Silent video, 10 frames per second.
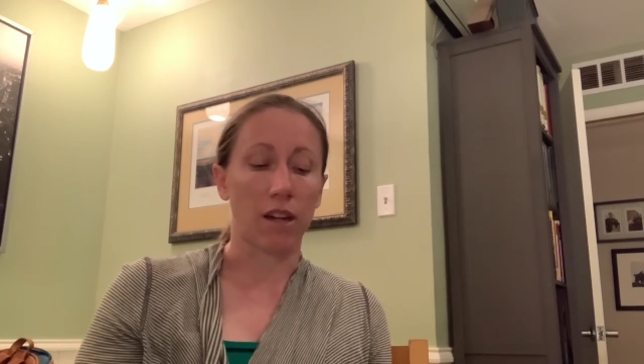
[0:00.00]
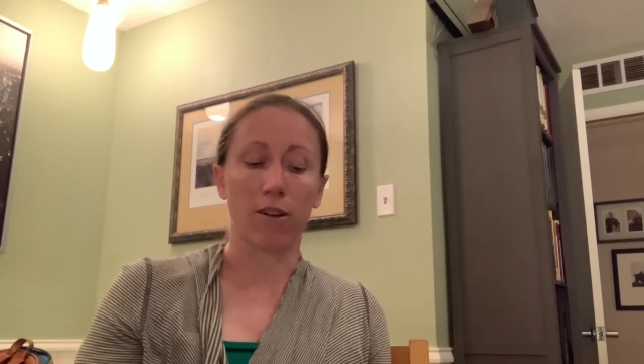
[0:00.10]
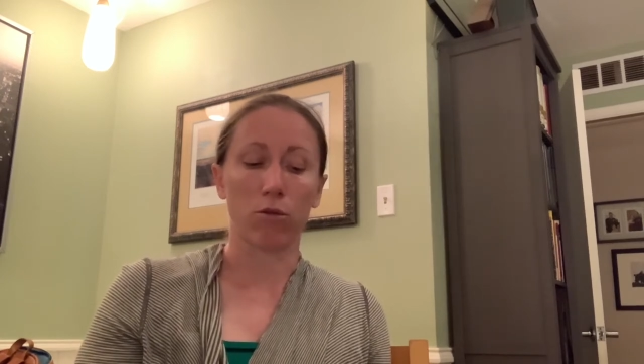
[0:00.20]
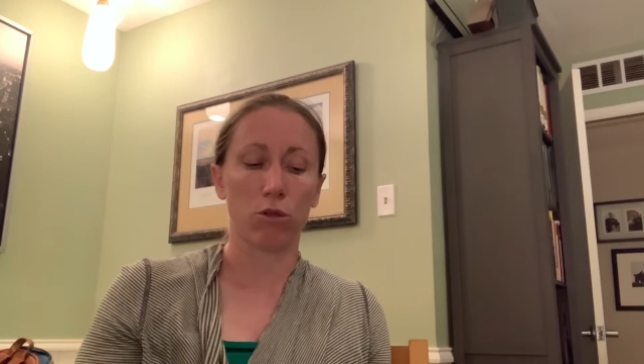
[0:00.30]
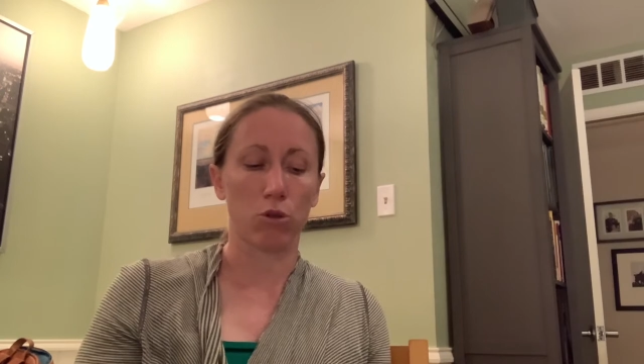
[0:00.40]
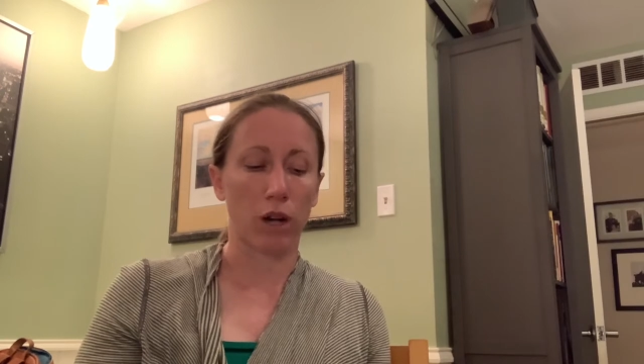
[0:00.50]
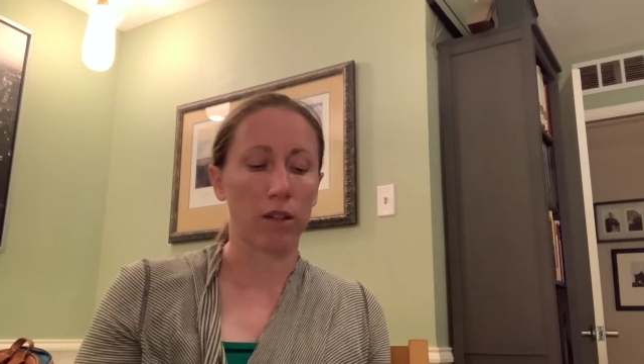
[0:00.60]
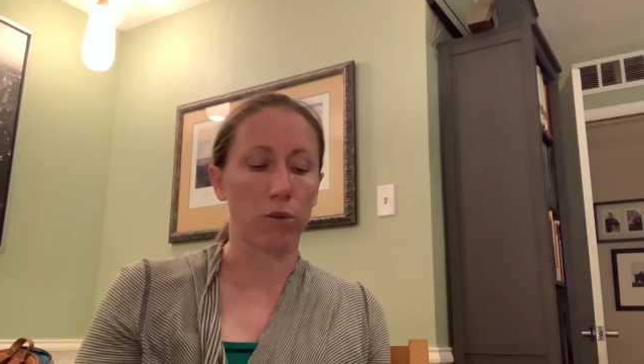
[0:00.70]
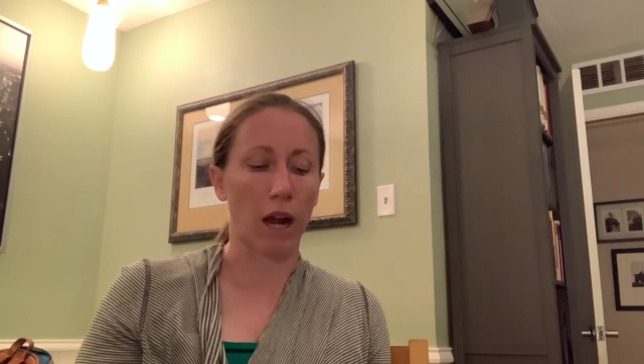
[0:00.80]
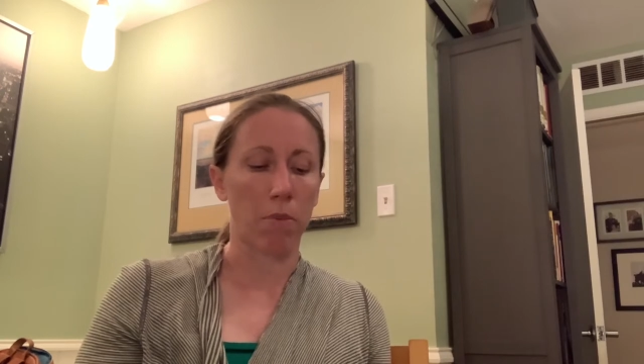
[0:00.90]
don't
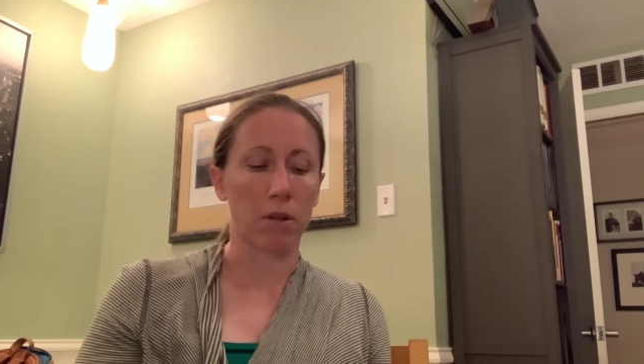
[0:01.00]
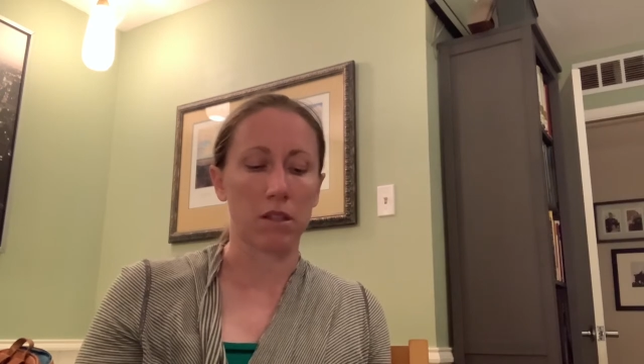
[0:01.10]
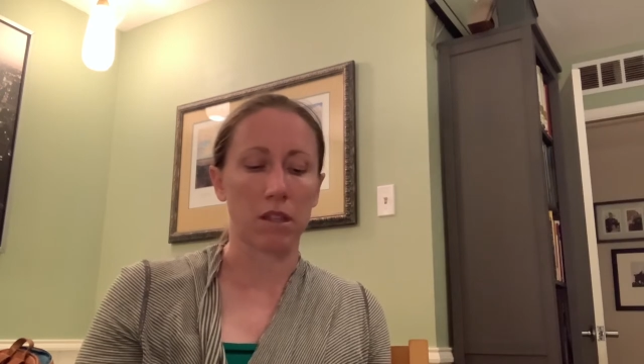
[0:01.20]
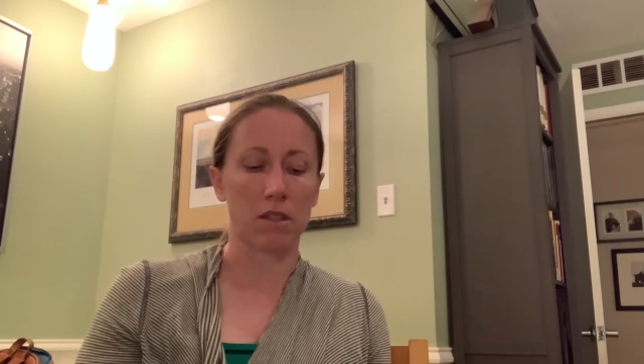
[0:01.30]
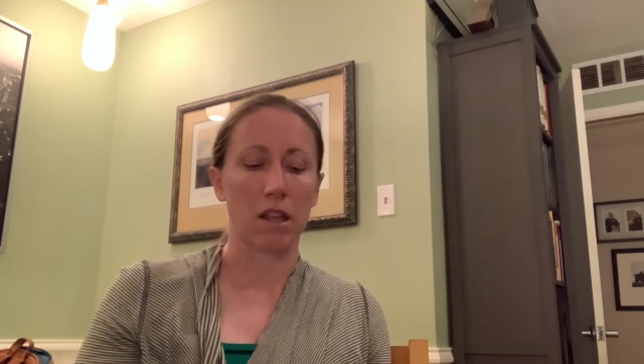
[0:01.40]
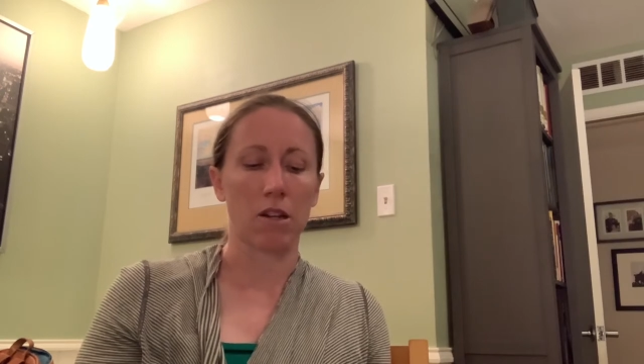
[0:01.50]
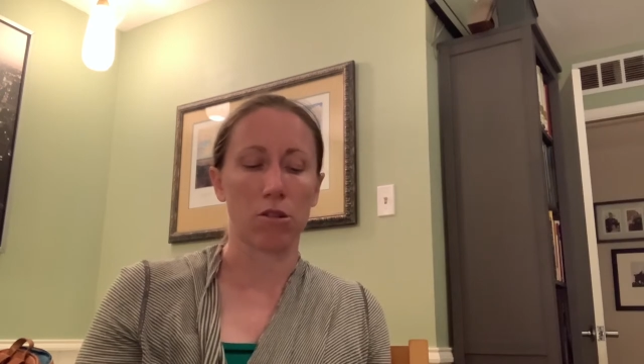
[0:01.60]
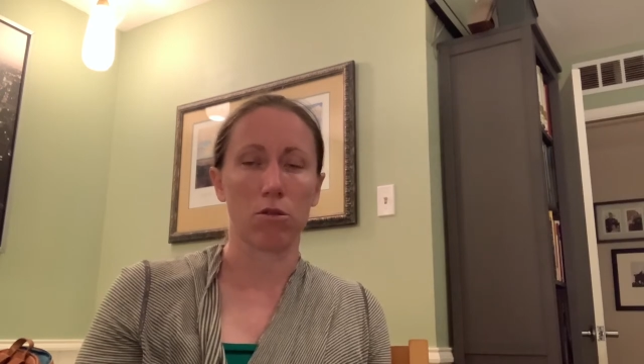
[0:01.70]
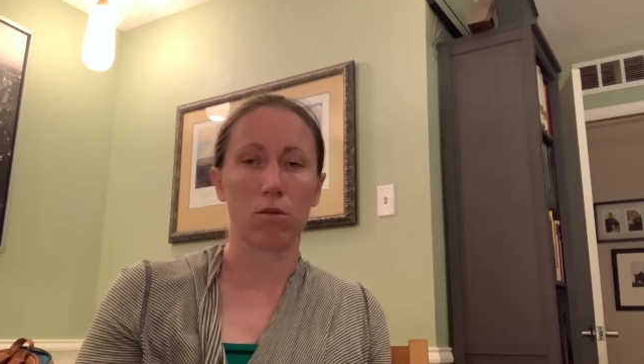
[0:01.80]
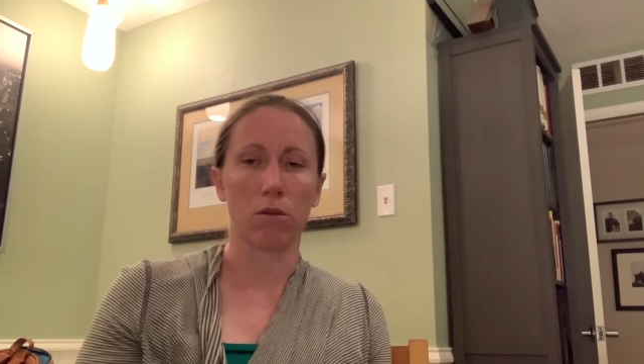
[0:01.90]
dread rapids as they
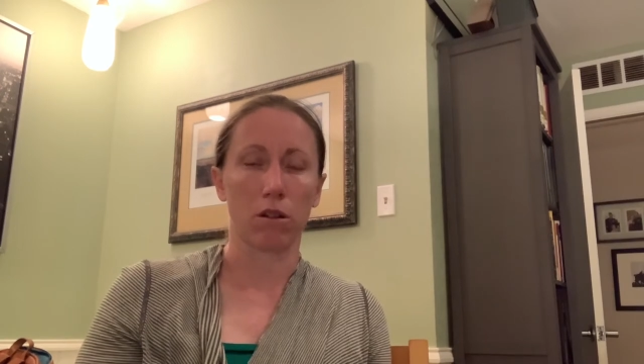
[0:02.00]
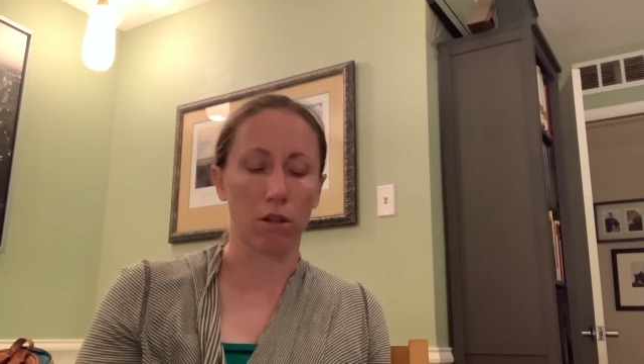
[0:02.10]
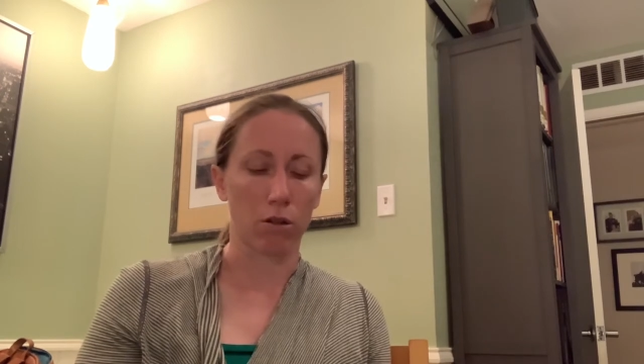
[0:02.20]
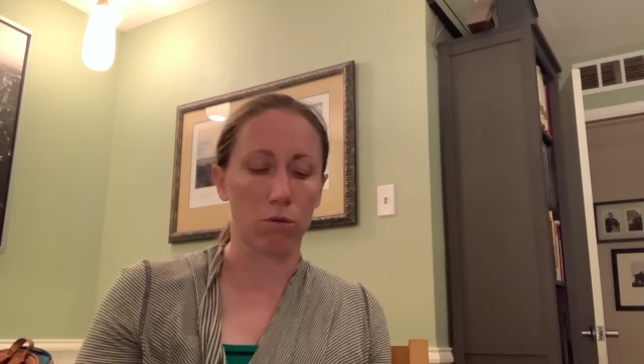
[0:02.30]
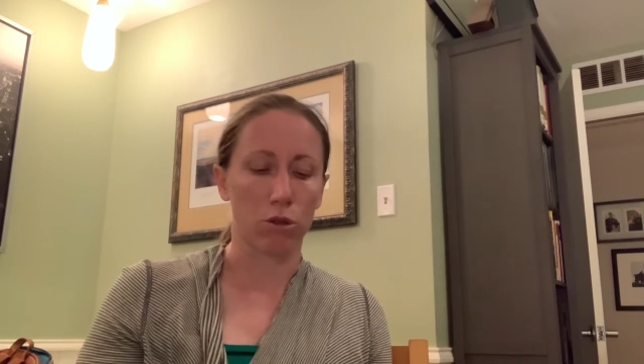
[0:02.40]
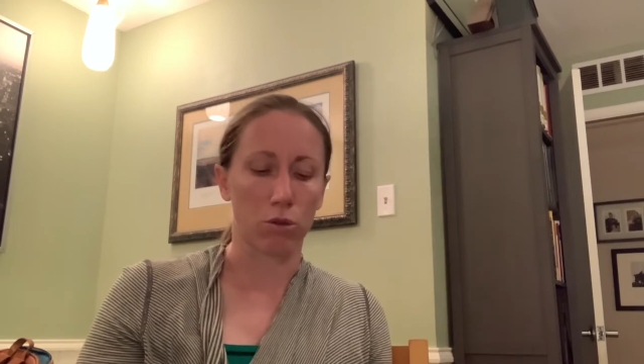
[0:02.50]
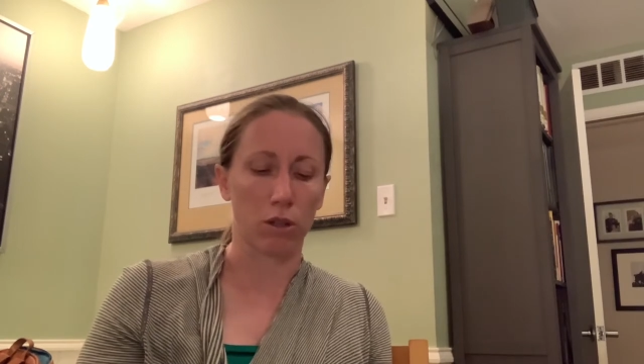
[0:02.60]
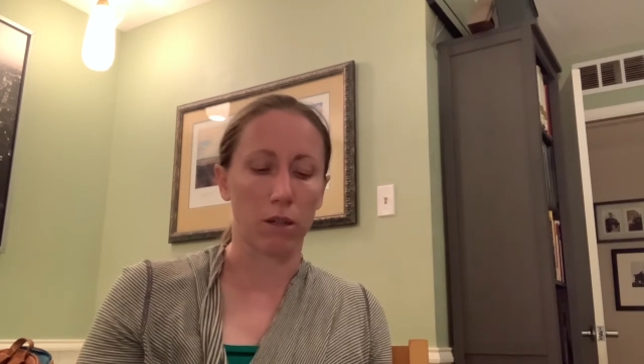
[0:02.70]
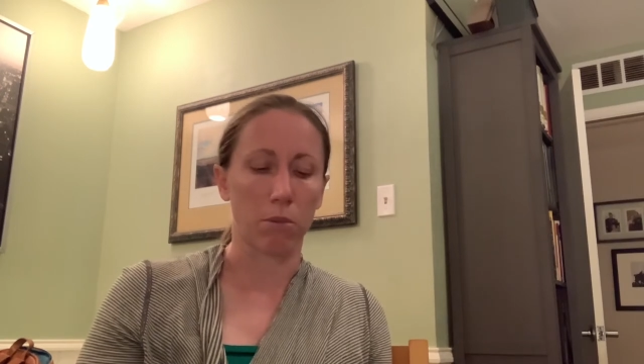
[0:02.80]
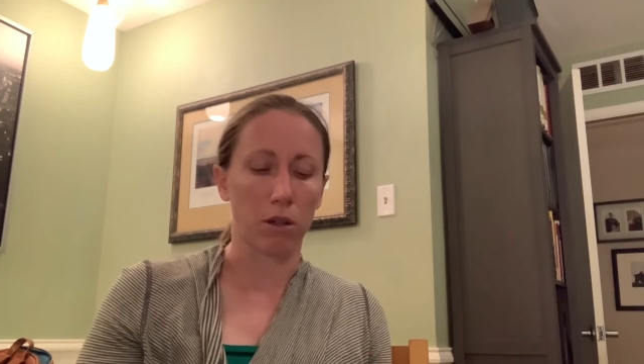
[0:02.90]
do the Lone
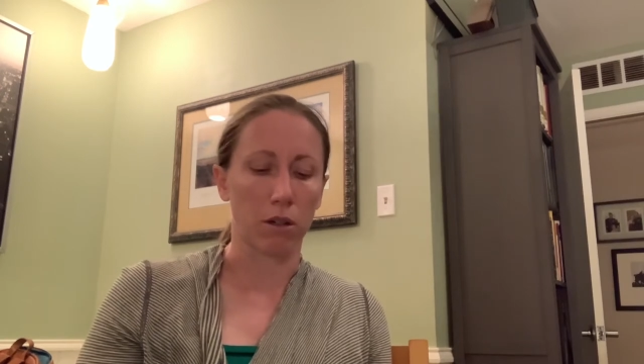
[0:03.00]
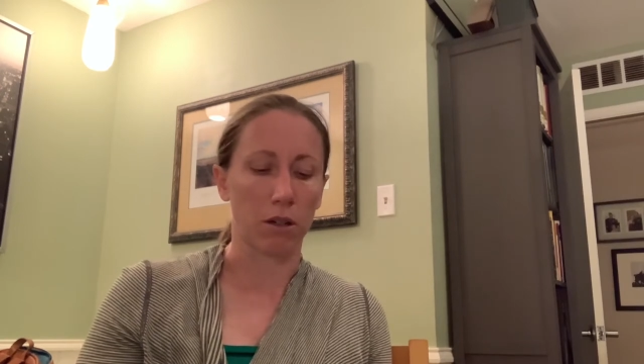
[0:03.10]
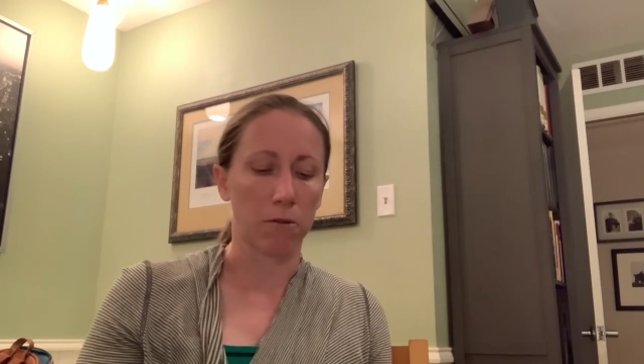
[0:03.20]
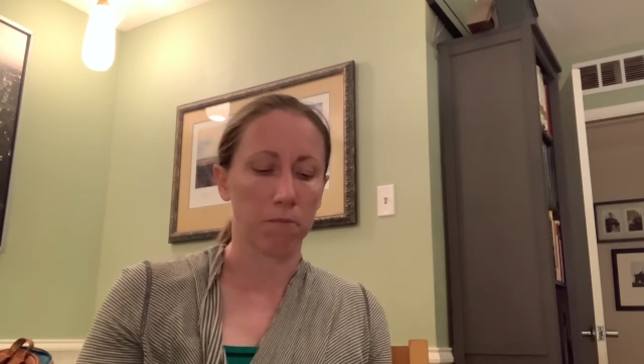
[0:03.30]
Tree Bar.